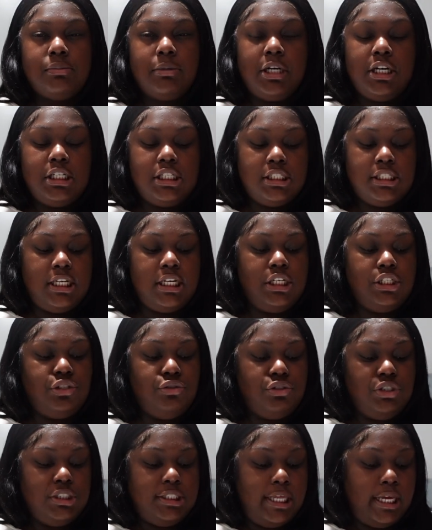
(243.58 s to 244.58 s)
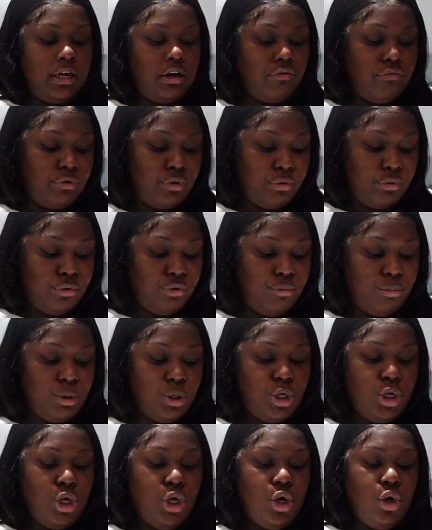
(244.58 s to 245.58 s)
purchase and it's usually like a robe
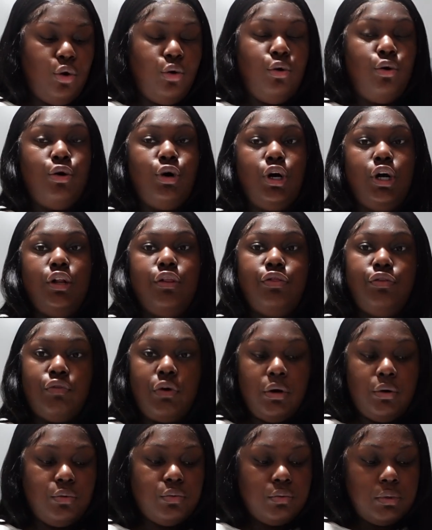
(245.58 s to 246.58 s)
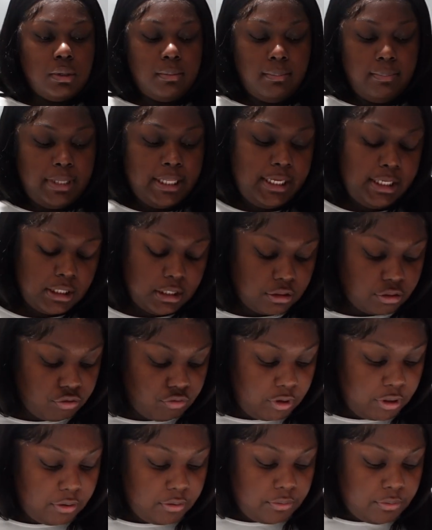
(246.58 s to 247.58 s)
or a throw blanket
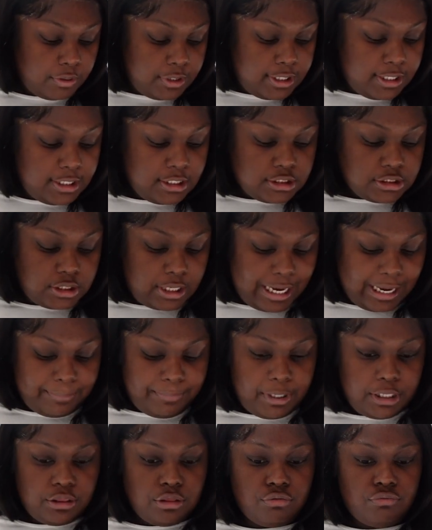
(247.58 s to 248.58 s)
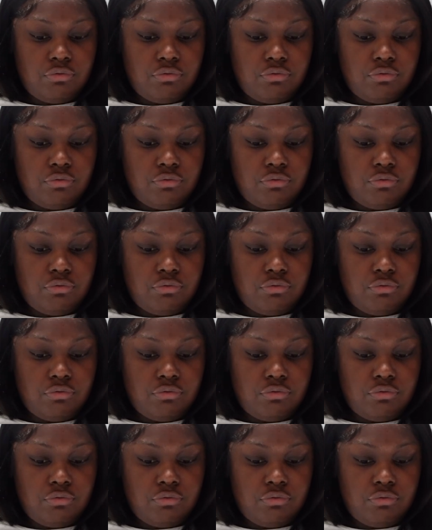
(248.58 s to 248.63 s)
throw so i picked the